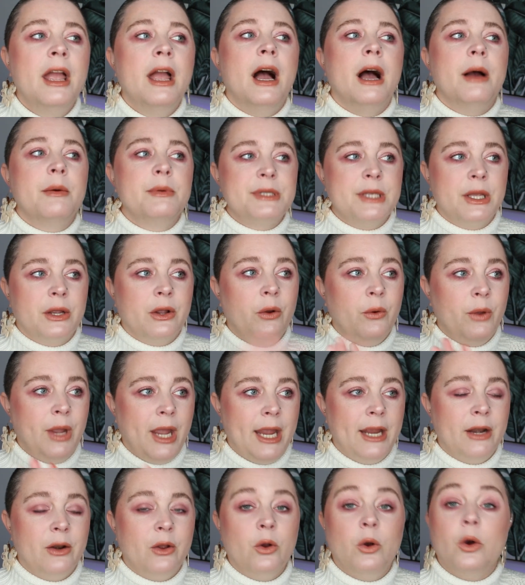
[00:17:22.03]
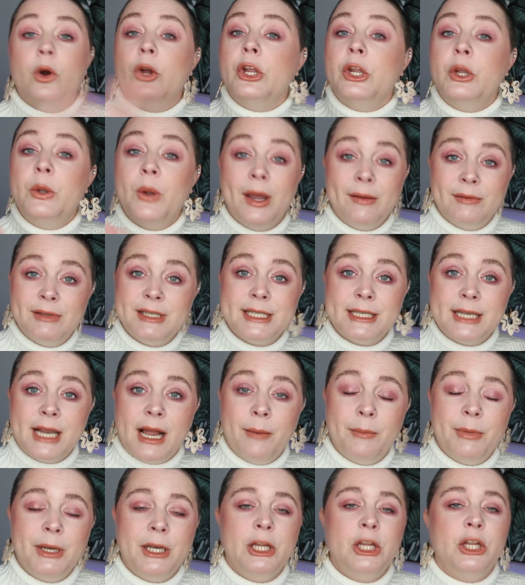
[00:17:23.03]
I was like, okay, Nicole, you have to
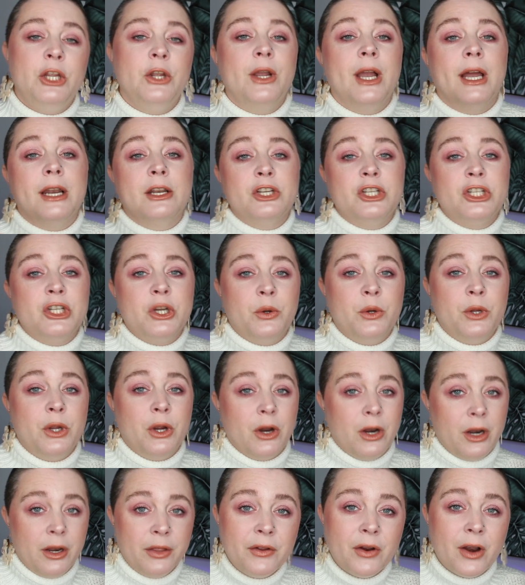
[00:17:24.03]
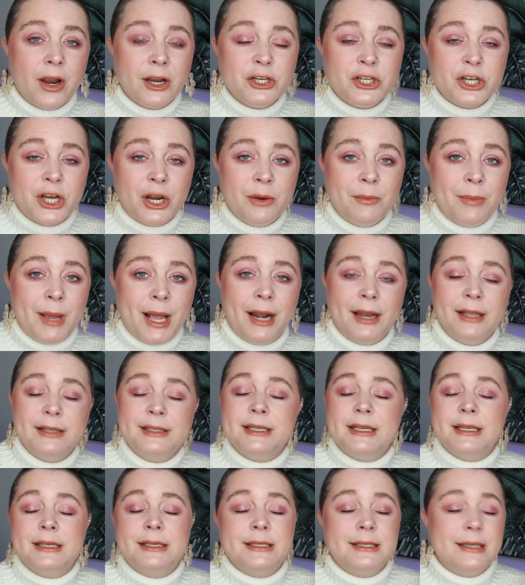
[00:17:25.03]
stop it. You got to show your other eyeshadow
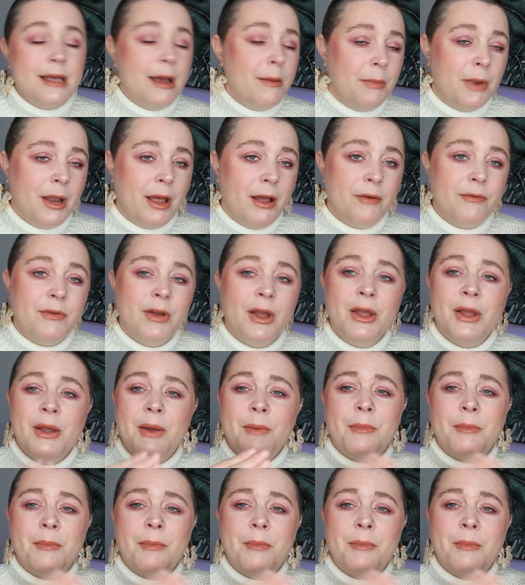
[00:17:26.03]
palettes some love.